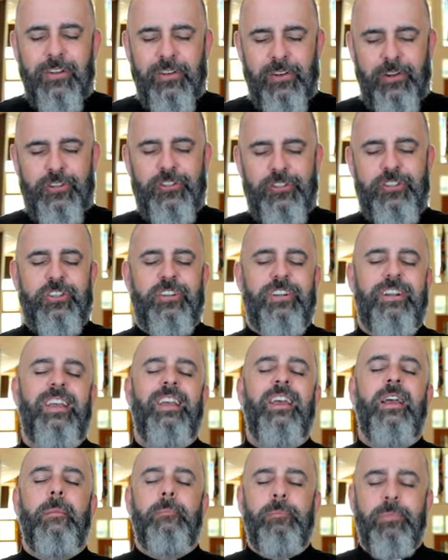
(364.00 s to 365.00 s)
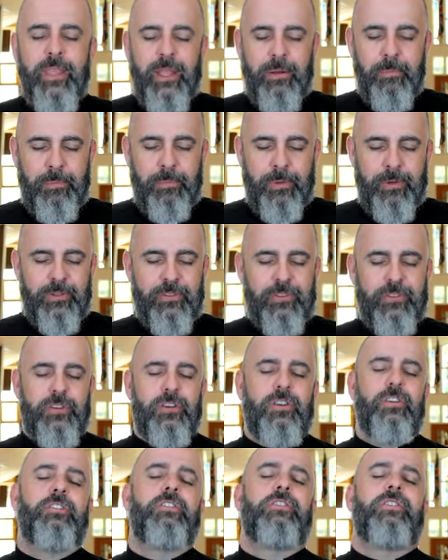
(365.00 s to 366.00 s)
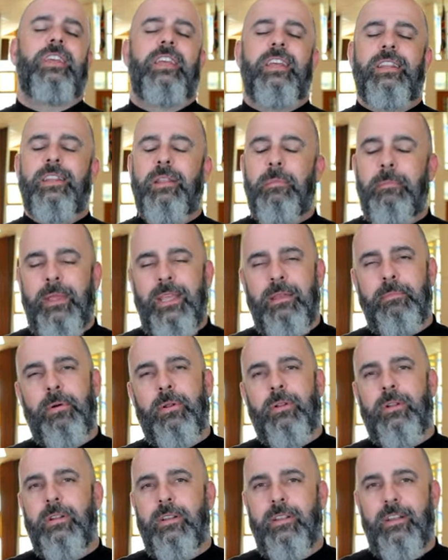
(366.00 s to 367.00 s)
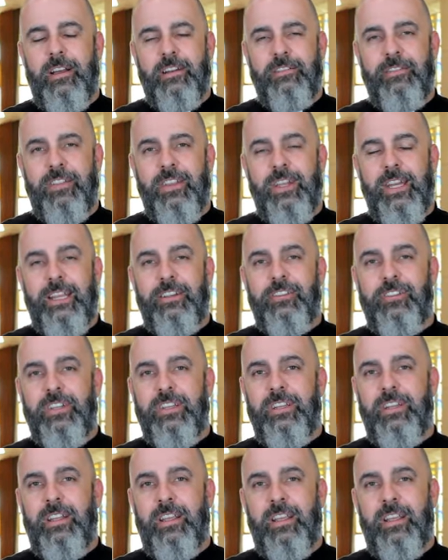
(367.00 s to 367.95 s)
nurtured and preserved in the people of the nation.